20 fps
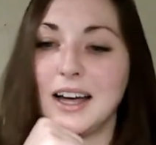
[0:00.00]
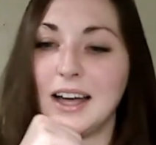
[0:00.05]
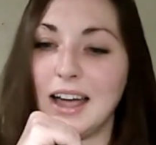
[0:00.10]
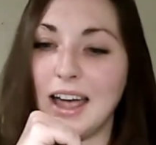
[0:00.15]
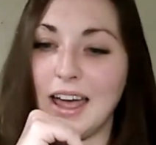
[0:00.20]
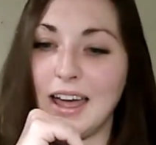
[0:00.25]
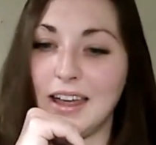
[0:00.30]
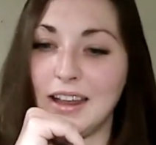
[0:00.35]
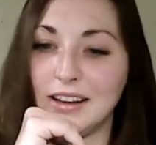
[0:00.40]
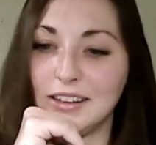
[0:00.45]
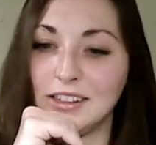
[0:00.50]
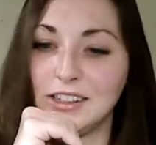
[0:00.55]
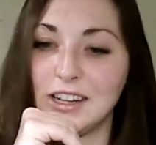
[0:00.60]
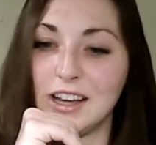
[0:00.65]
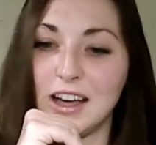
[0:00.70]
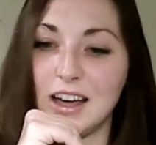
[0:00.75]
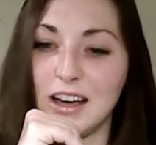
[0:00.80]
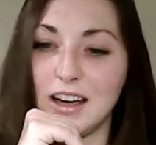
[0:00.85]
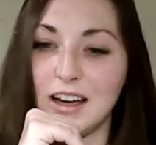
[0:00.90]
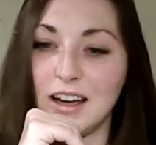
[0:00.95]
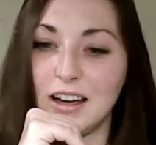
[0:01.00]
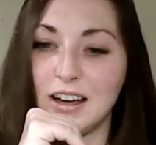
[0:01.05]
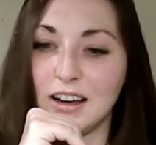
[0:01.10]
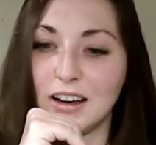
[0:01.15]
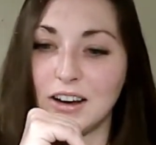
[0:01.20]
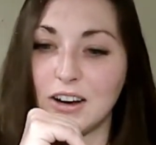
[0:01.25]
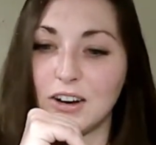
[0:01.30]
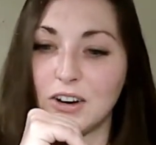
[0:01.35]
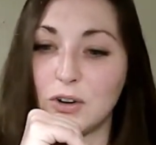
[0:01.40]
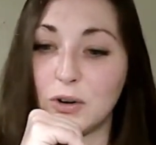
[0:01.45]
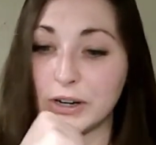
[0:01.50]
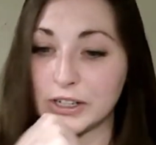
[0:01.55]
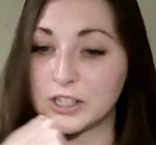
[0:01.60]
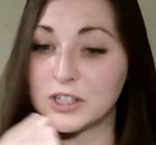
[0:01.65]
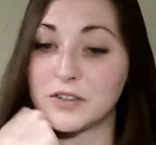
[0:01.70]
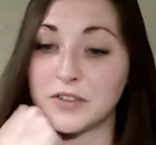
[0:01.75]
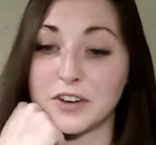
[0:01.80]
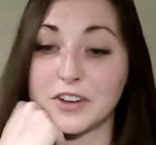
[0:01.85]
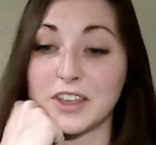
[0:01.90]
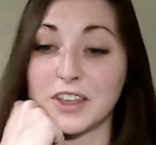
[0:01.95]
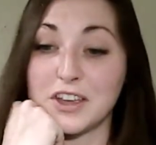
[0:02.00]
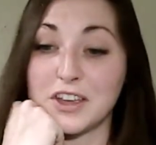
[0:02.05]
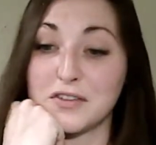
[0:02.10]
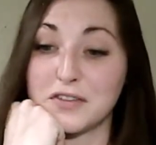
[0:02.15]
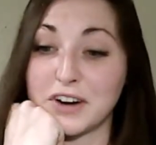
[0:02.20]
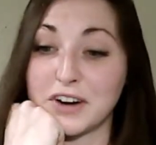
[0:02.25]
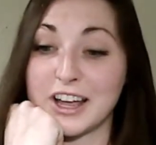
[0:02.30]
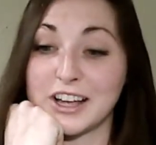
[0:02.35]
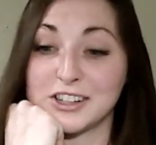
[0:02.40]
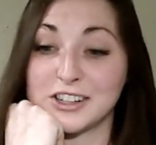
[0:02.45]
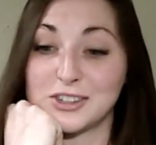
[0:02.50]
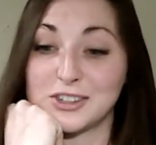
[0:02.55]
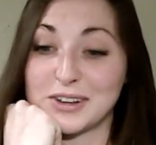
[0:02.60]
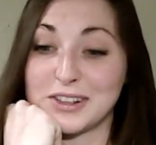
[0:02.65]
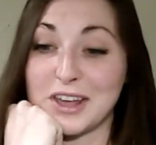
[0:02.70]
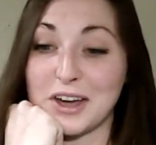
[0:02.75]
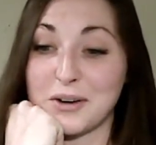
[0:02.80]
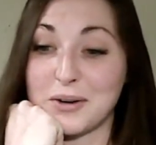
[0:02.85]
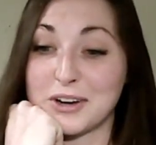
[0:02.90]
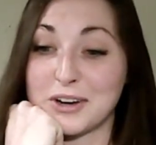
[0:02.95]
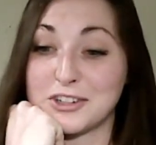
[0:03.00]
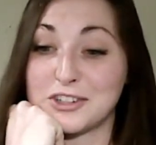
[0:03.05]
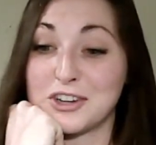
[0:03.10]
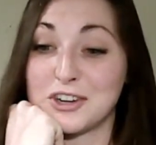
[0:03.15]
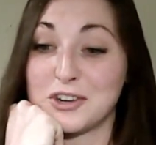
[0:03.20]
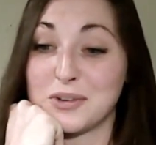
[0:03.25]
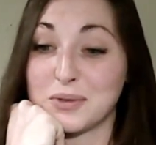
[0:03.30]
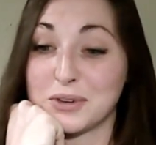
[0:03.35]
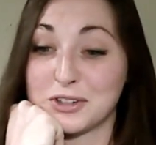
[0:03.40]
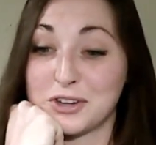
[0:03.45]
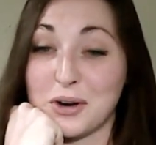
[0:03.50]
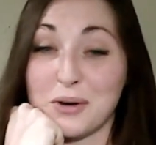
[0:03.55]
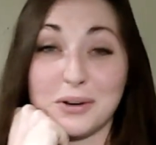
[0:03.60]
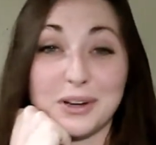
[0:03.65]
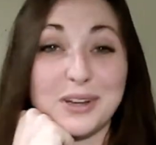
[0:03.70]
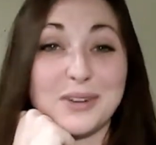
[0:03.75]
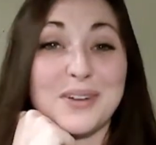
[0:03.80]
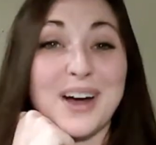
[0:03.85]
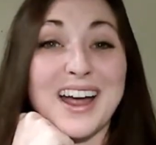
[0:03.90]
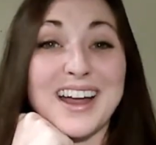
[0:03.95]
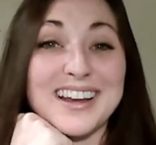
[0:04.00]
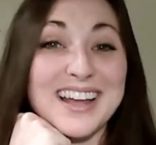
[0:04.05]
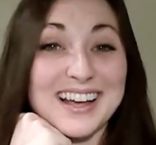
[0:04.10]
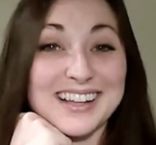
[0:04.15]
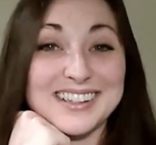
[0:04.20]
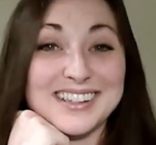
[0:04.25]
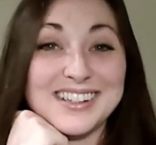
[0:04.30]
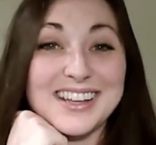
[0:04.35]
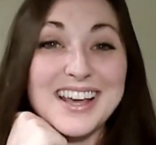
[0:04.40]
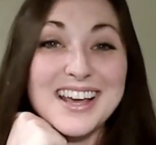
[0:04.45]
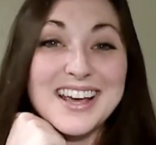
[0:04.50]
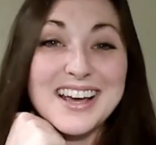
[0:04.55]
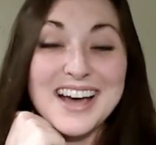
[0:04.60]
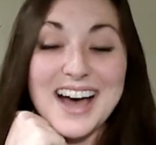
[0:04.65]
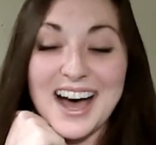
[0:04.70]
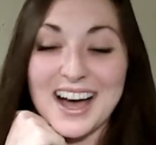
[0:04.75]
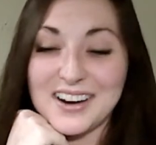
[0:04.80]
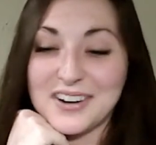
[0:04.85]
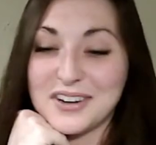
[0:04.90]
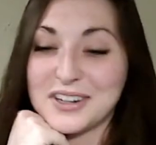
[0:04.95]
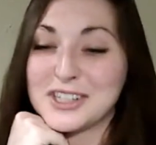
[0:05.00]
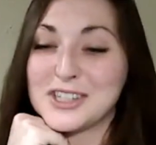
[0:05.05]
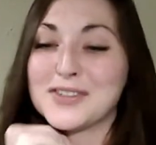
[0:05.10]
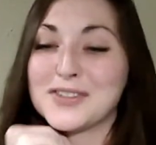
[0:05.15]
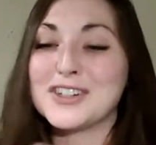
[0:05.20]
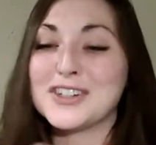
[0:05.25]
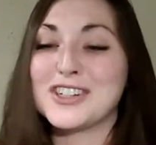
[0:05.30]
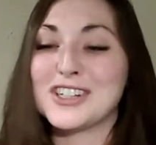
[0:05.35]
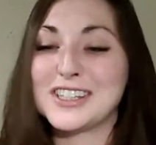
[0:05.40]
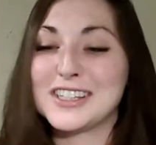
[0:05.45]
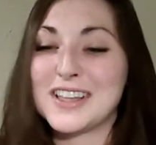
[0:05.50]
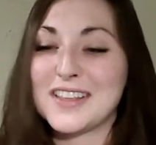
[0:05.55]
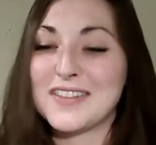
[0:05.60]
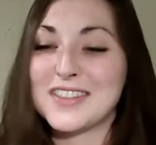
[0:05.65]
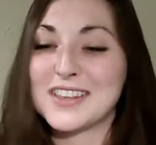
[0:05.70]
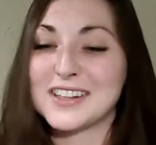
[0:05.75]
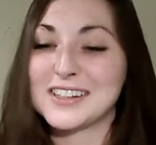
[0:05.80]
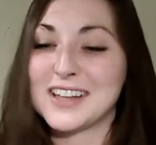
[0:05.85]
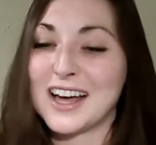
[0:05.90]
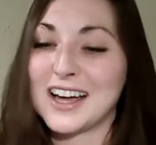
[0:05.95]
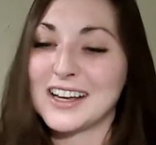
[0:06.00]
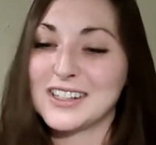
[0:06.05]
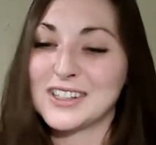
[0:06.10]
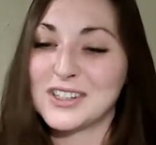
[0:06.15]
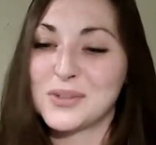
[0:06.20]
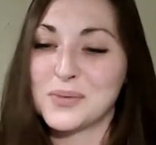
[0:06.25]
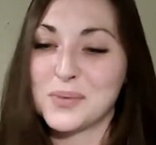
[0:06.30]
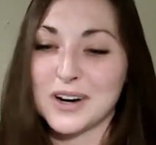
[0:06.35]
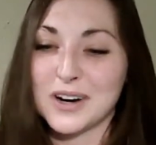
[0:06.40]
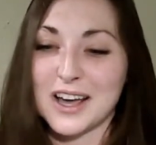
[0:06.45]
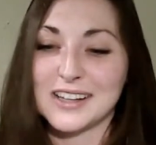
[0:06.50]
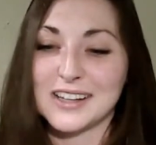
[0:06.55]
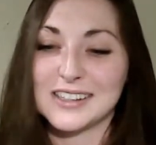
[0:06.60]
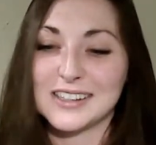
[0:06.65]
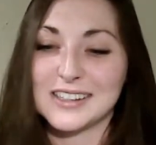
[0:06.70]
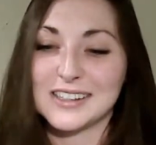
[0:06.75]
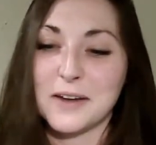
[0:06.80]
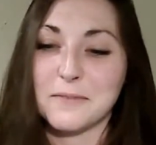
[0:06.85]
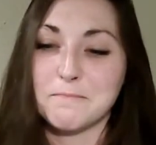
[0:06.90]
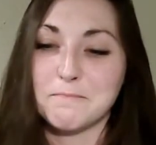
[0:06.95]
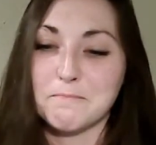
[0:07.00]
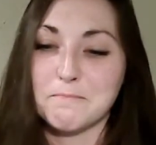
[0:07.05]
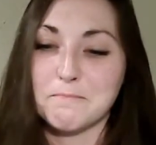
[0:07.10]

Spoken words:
And Christopher, thank you for answering that question. You were totally right. Yes, Christopher just synthesized what I said.